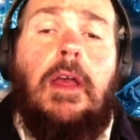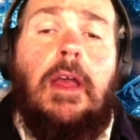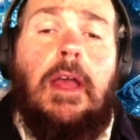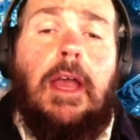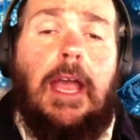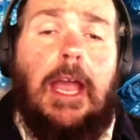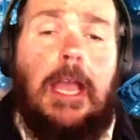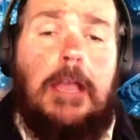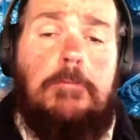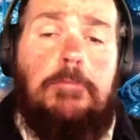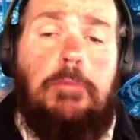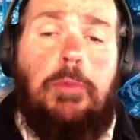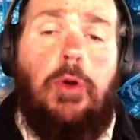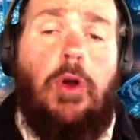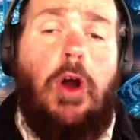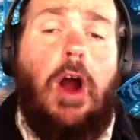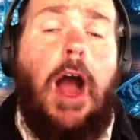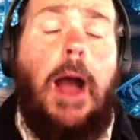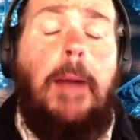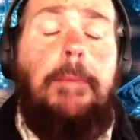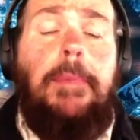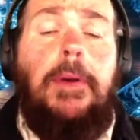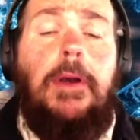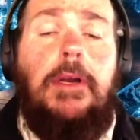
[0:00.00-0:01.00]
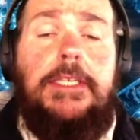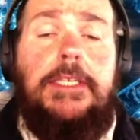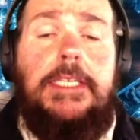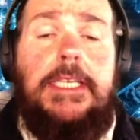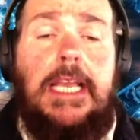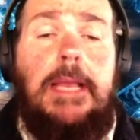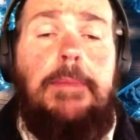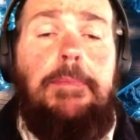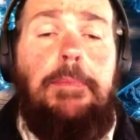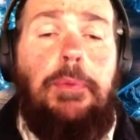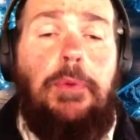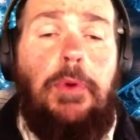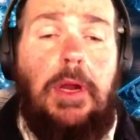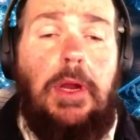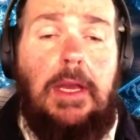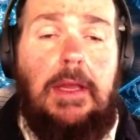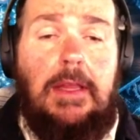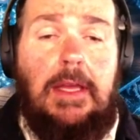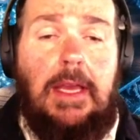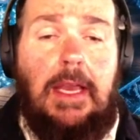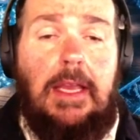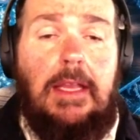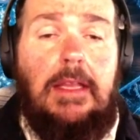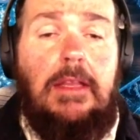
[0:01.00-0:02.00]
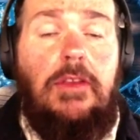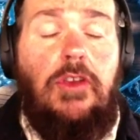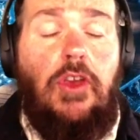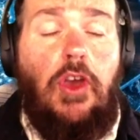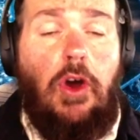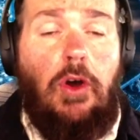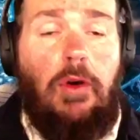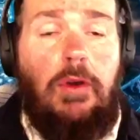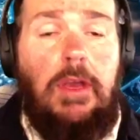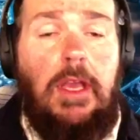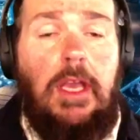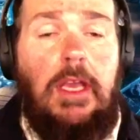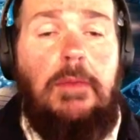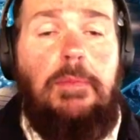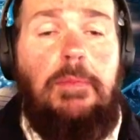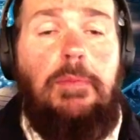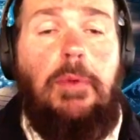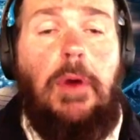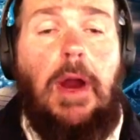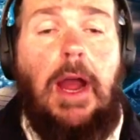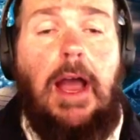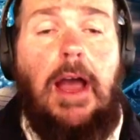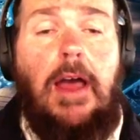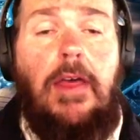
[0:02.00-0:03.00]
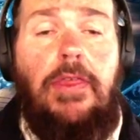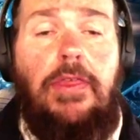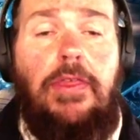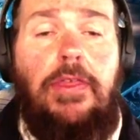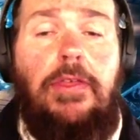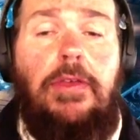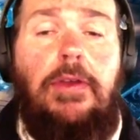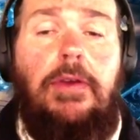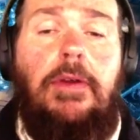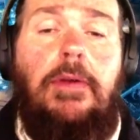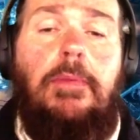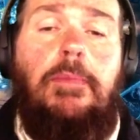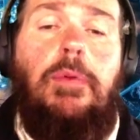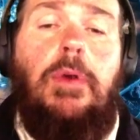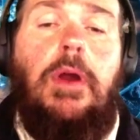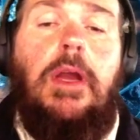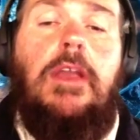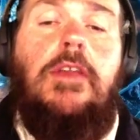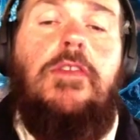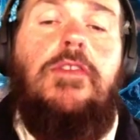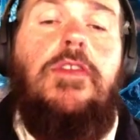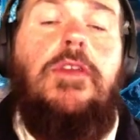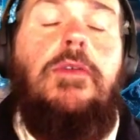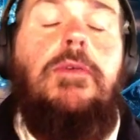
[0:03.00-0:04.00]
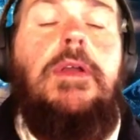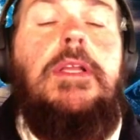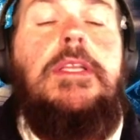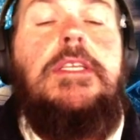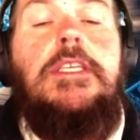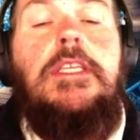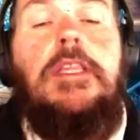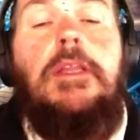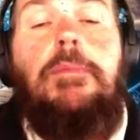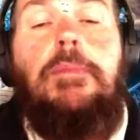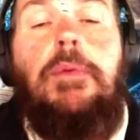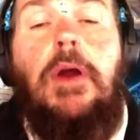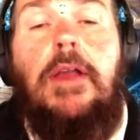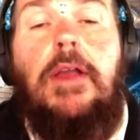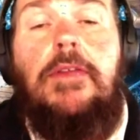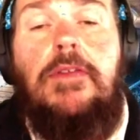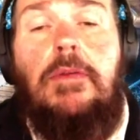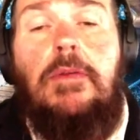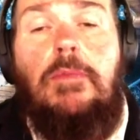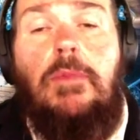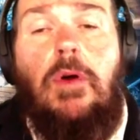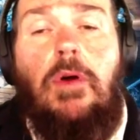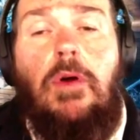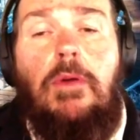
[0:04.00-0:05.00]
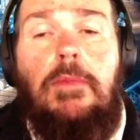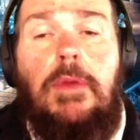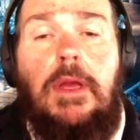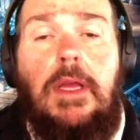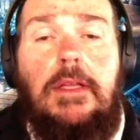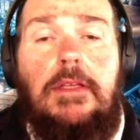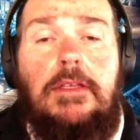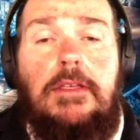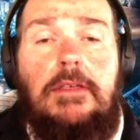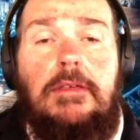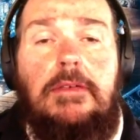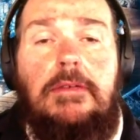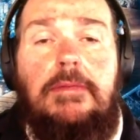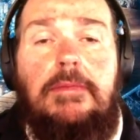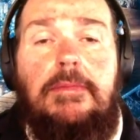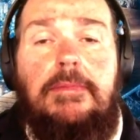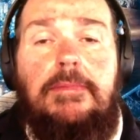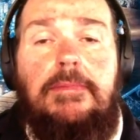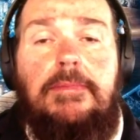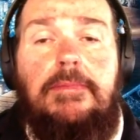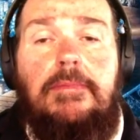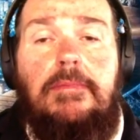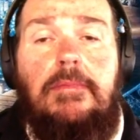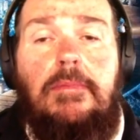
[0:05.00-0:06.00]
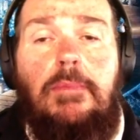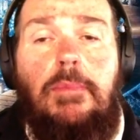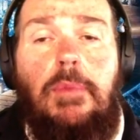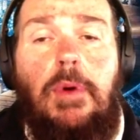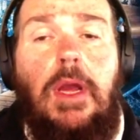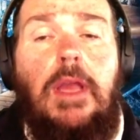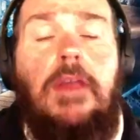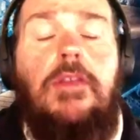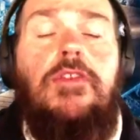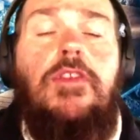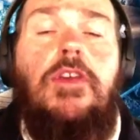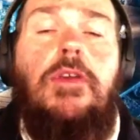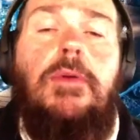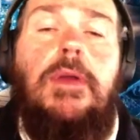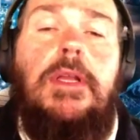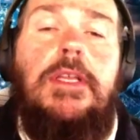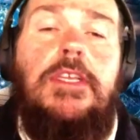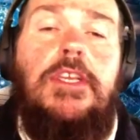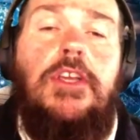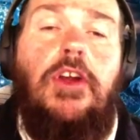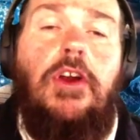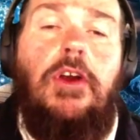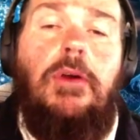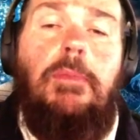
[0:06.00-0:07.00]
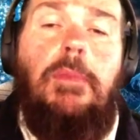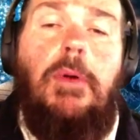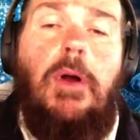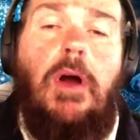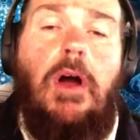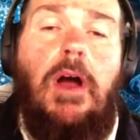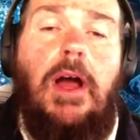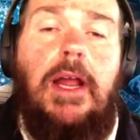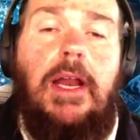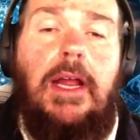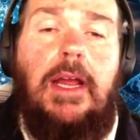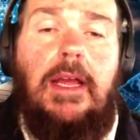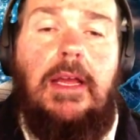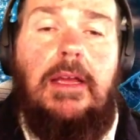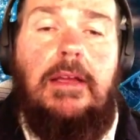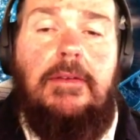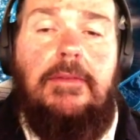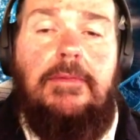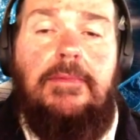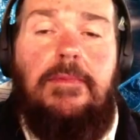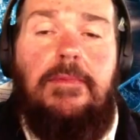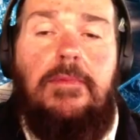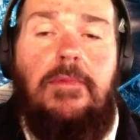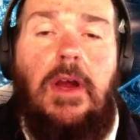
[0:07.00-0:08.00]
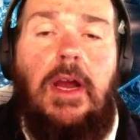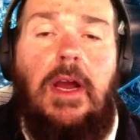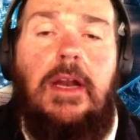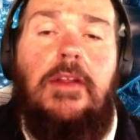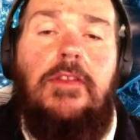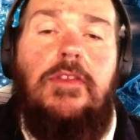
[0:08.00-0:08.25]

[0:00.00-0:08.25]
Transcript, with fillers: In proper deep breathing, yogic breath brings you into the present moment, brings you into your body, right?